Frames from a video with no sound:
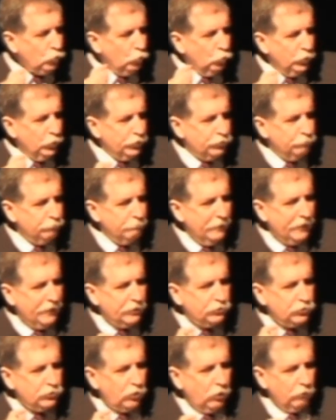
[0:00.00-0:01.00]
which
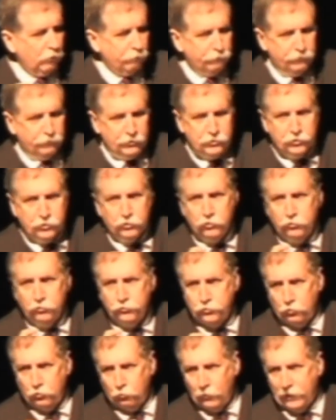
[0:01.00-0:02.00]
makes our physical
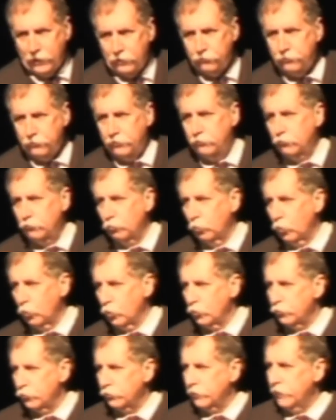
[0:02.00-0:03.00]
surroundings
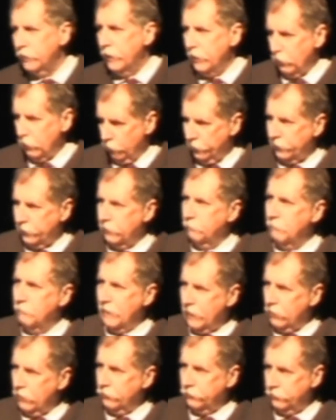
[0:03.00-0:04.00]
worth caring
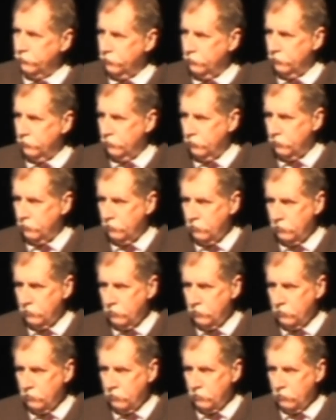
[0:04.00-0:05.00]
about.
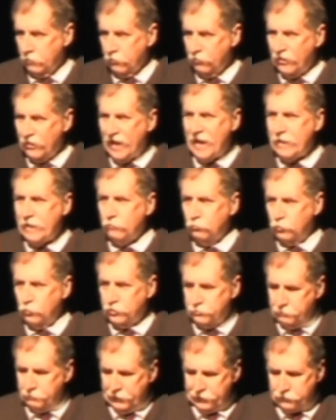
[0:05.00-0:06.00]
That
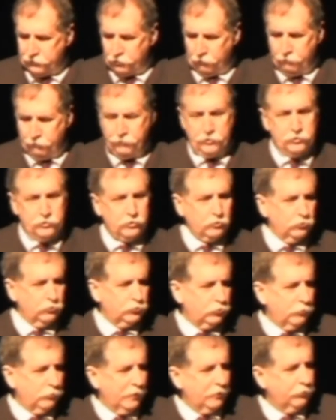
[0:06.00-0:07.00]
which makes our physical
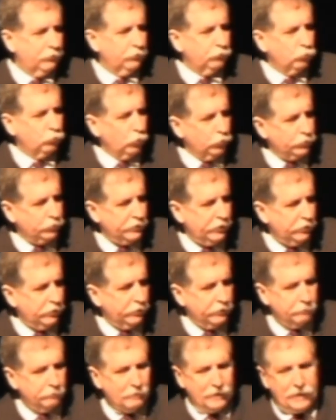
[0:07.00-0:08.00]
surroundings worth
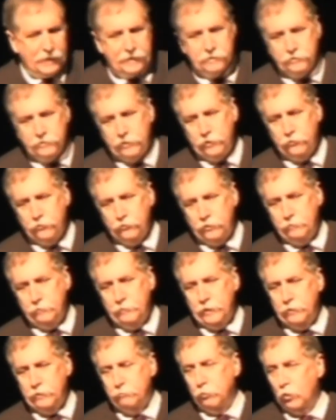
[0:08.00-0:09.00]
caring about. I can tell you that in
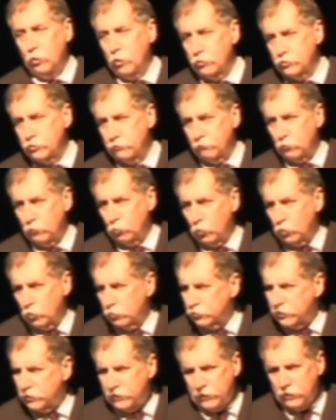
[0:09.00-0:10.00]
many parts of the
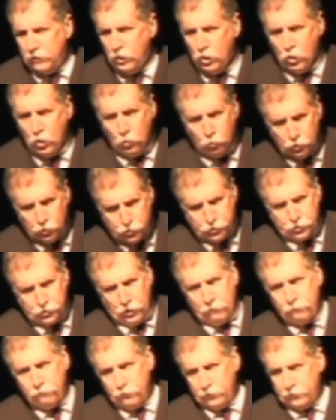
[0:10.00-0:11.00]
world today, we're
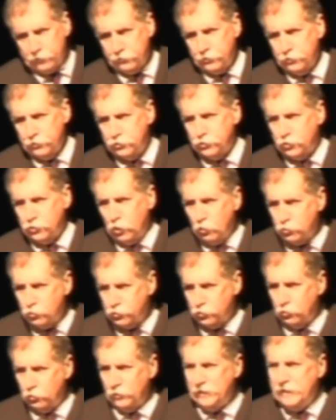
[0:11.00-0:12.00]
suffering the
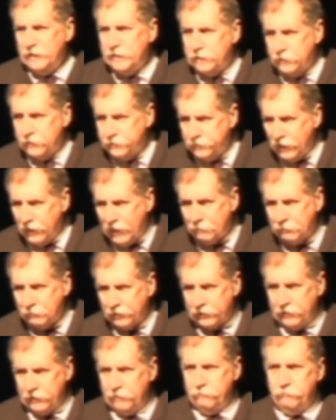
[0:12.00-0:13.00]
social,
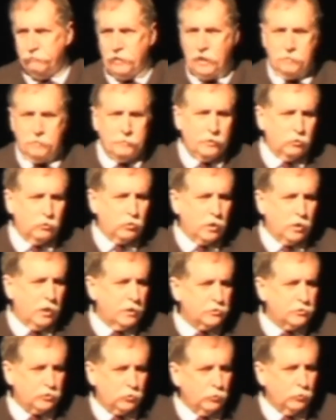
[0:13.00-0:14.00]
economic, and environmental
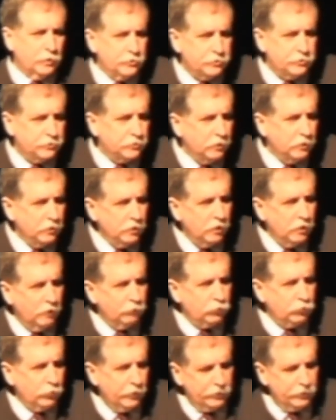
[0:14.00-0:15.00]
consequences
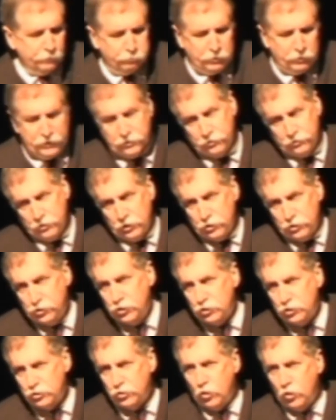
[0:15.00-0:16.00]
of creating places that
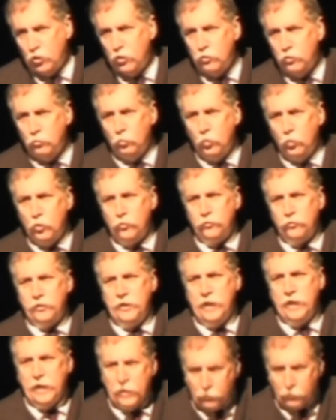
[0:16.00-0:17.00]
just aren't worth
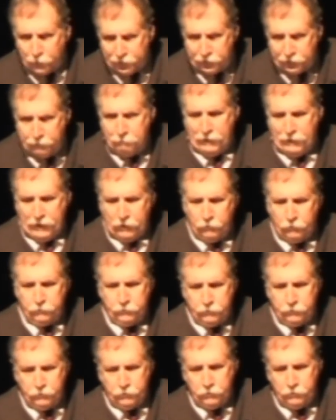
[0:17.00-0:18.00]
caring
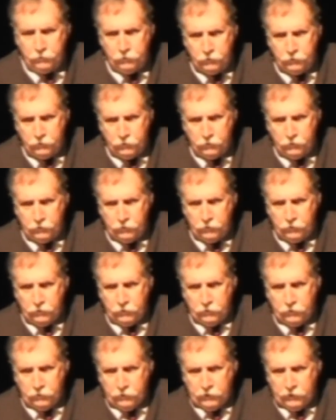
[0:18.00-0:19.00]
about.
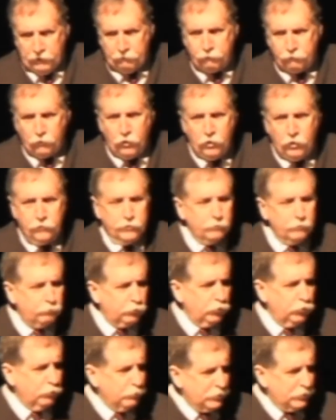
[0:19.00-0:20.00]
And for all the
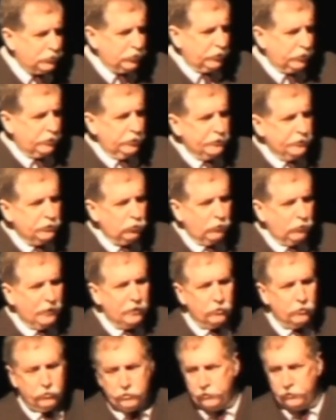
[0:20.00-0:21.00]
improvements in cleaner
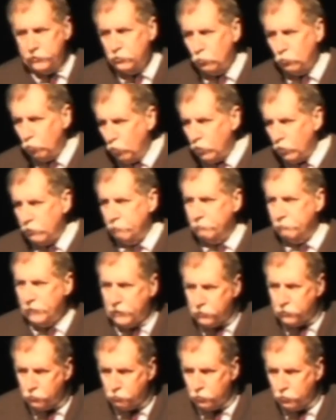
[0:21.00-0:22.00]
air and cleaner water,
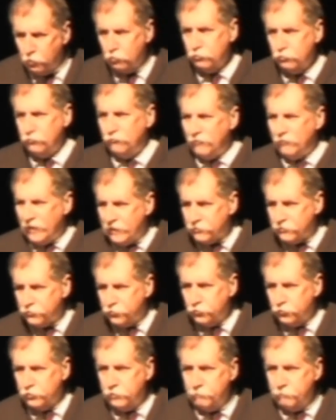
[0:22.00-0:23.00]
better roads,
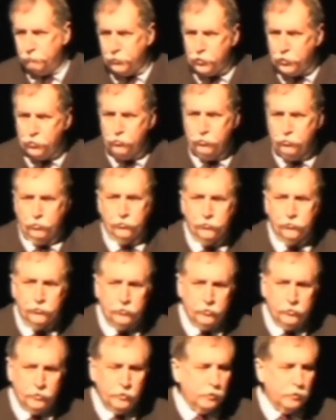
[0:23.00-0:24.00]
faster
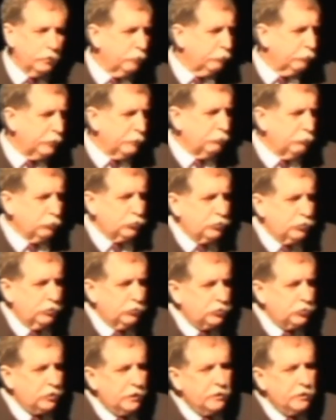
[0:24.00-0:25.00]
computers, people
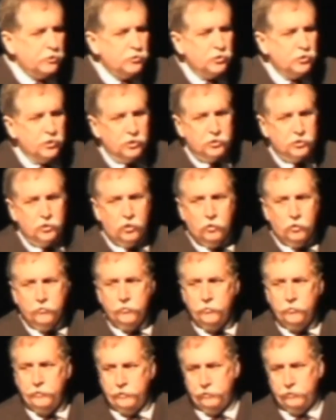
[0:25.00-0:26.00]
still say, is this all
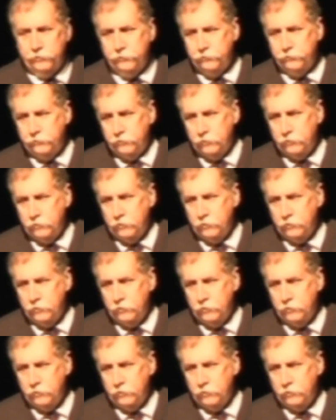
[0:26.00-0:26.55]
there is?